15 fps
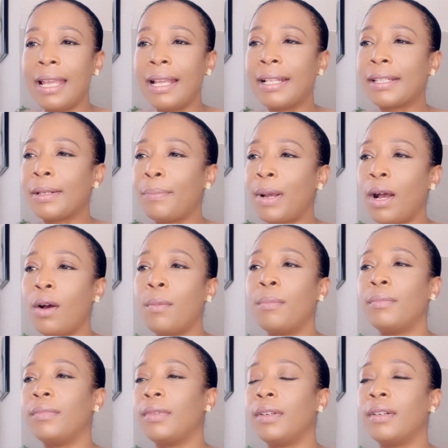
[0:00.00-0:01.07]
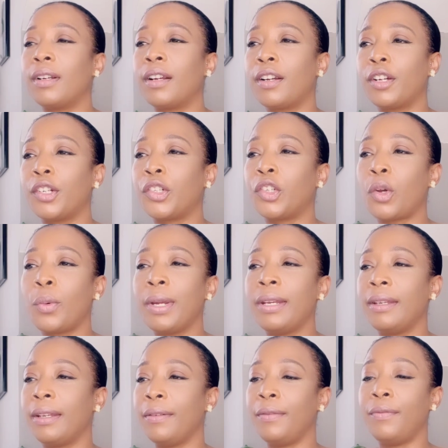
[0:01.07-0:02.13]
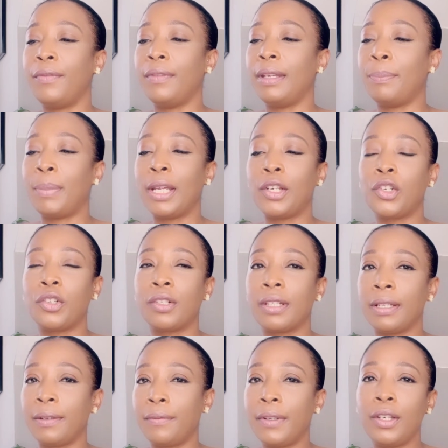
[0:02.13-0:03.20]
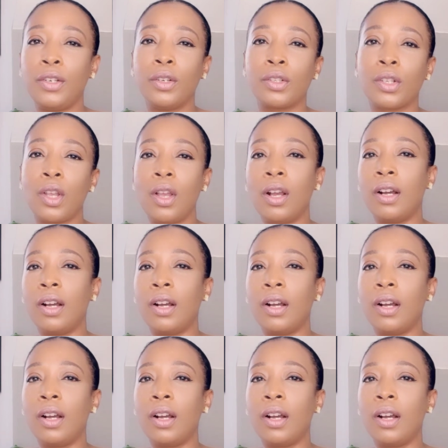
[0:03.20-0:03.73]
It's about her showing the pictures and the videos